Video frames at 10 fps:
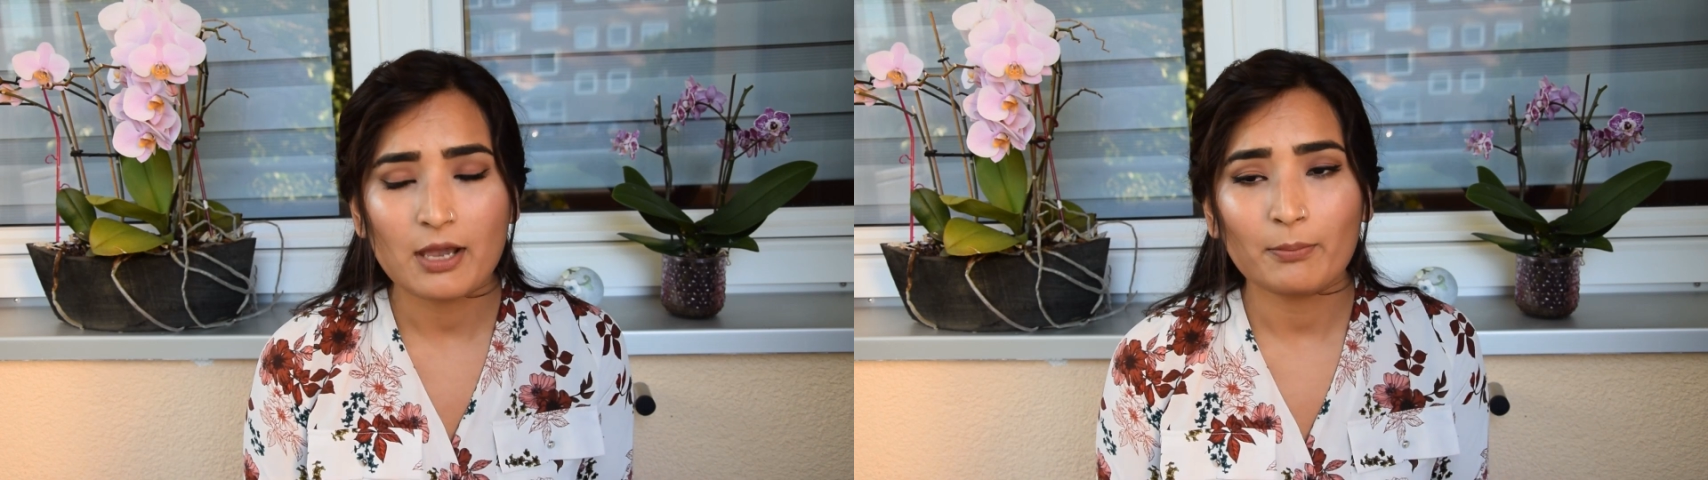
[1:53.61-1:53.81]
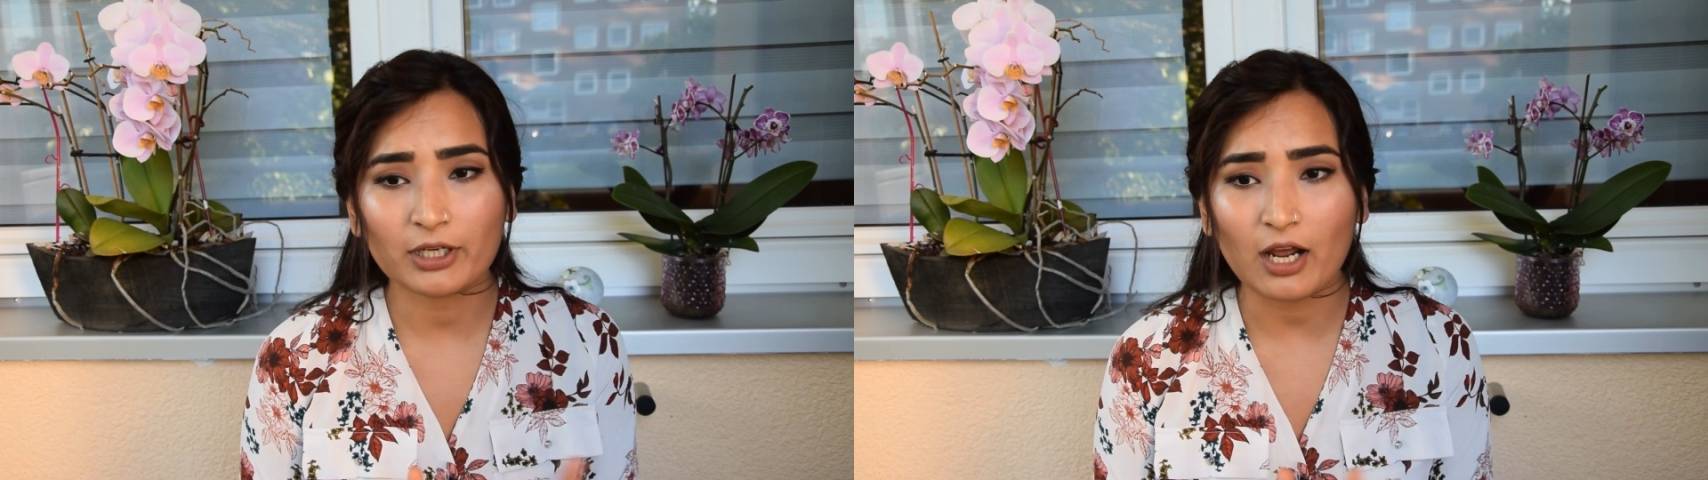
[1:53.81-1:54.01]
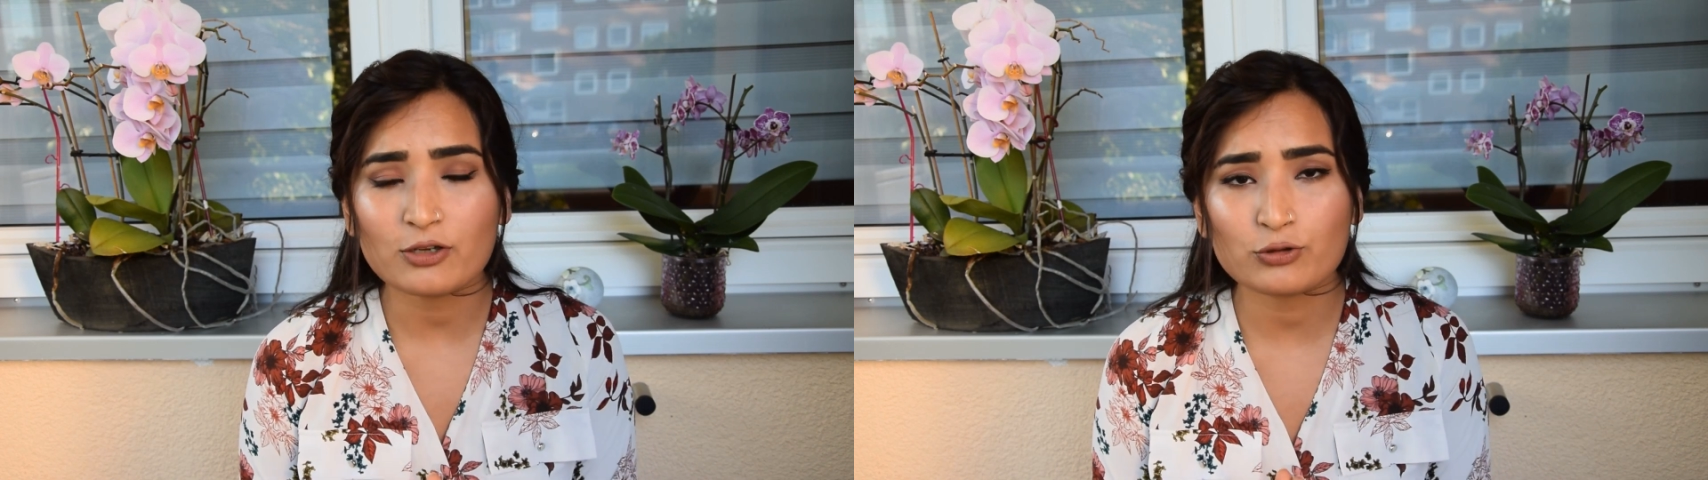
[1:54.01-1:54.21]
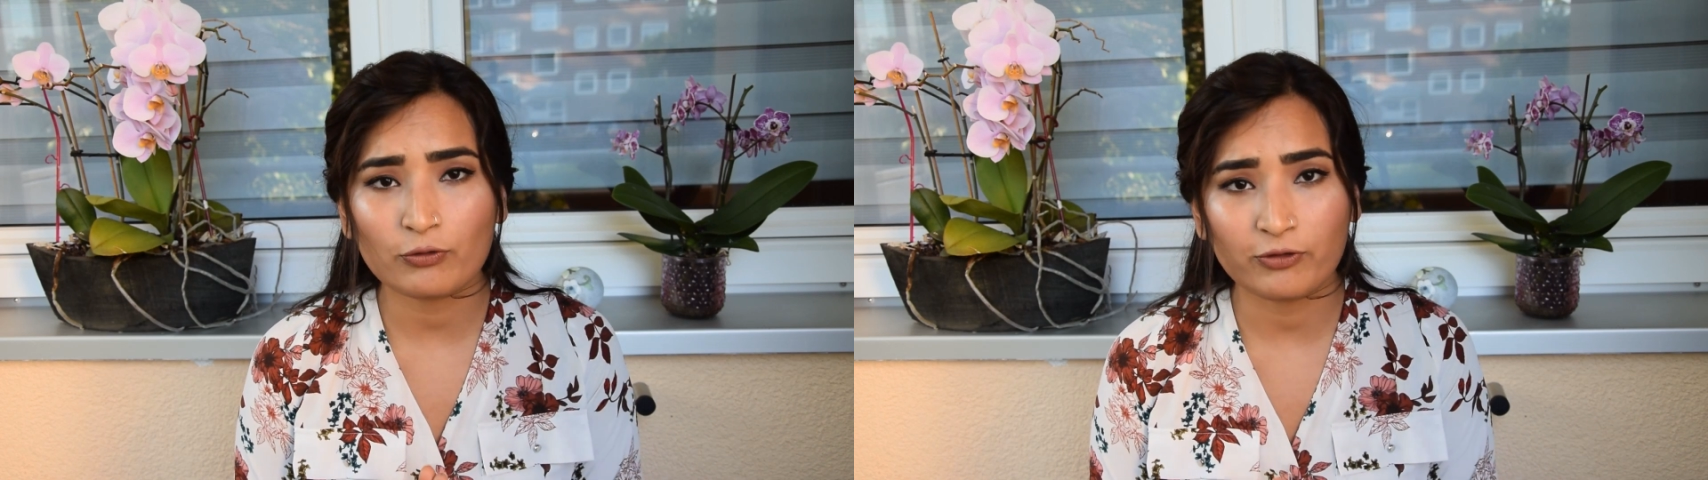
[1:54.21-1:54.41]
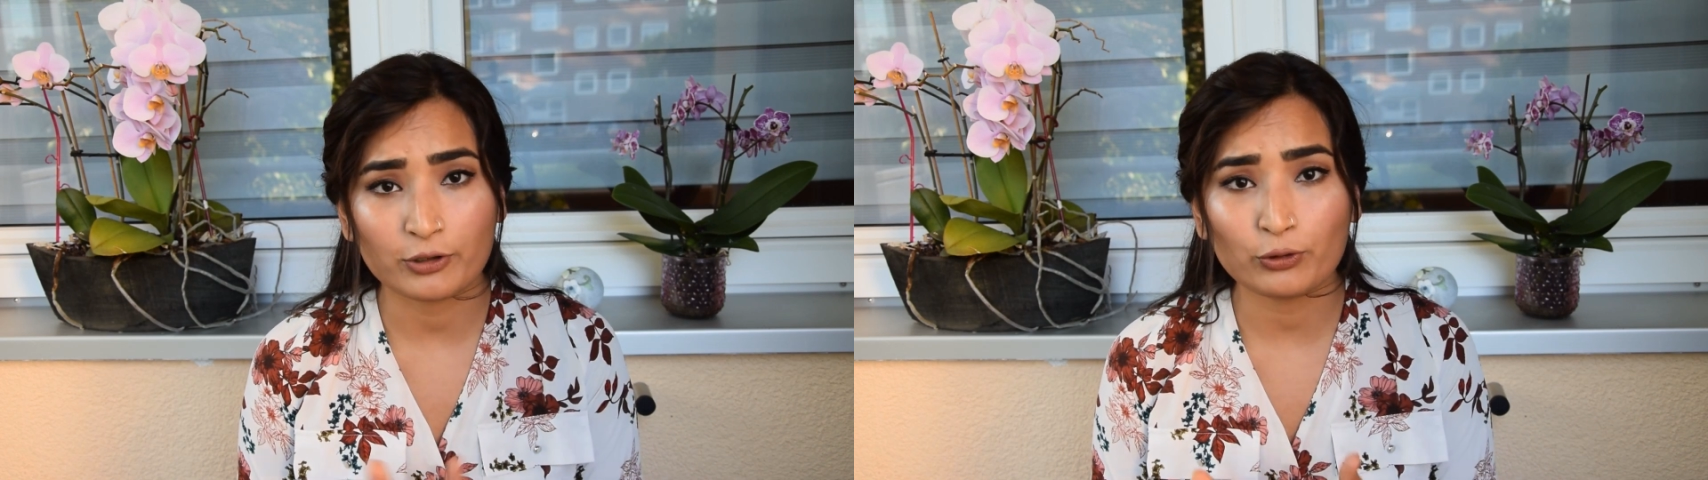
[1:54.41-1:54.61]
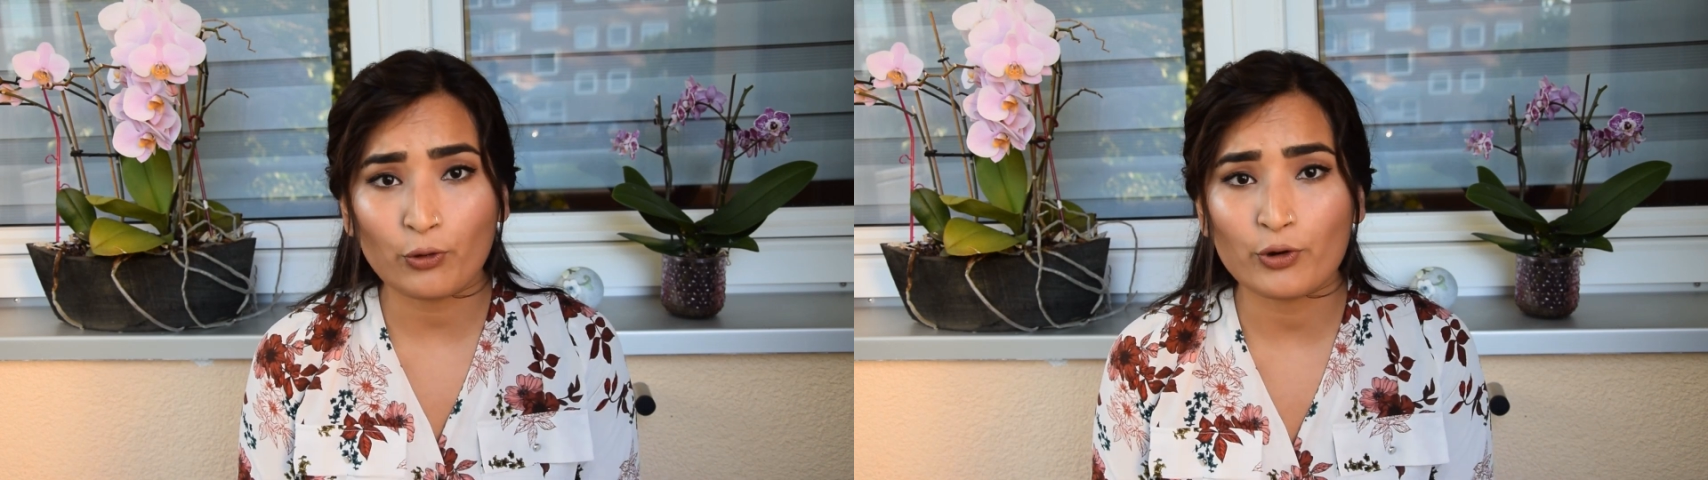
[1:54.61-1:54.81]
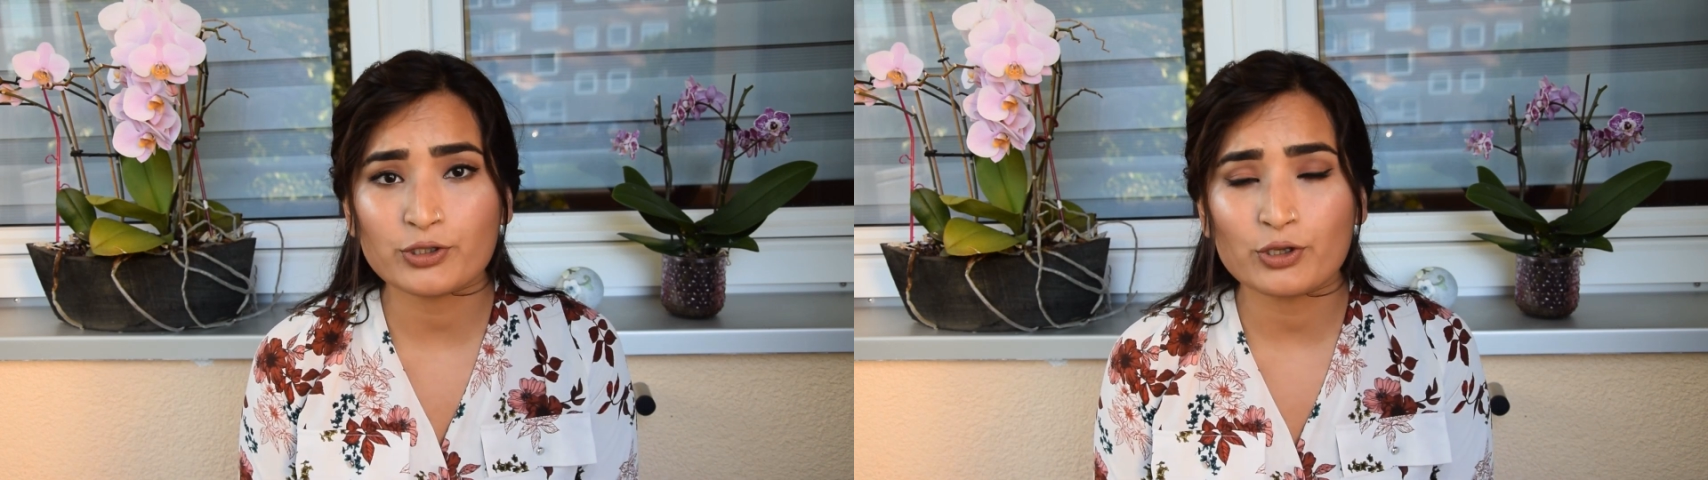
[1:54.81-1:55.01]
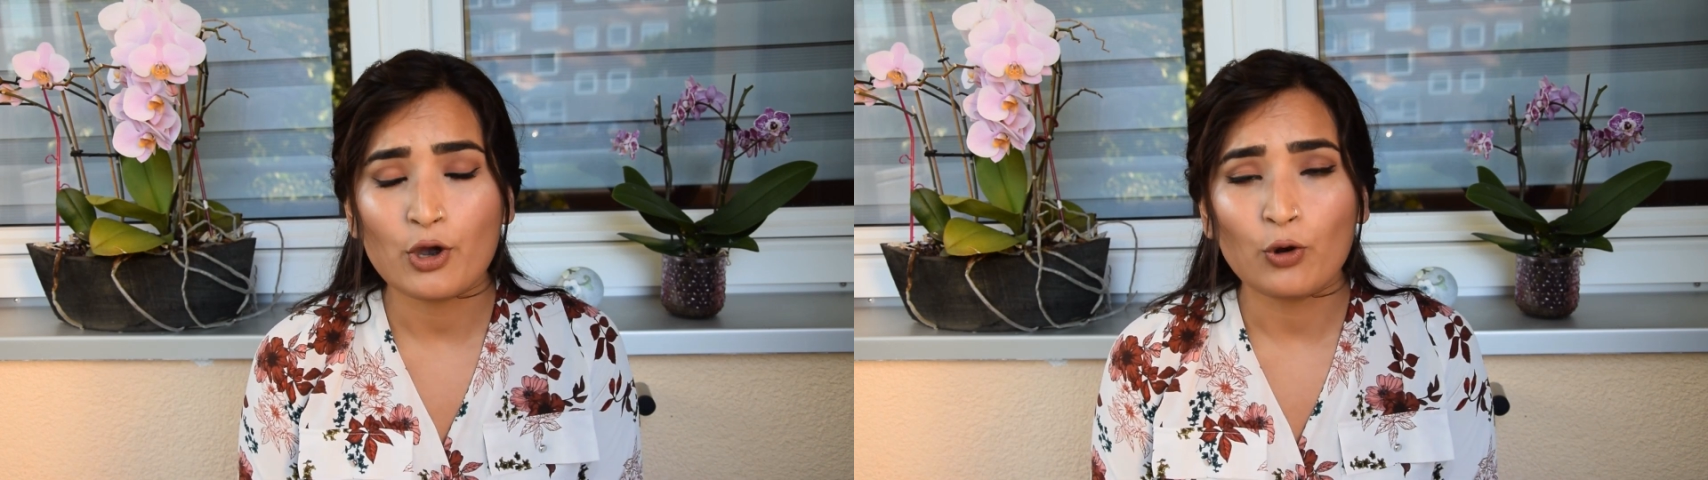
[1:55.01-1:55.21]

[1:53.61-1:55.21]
but also for those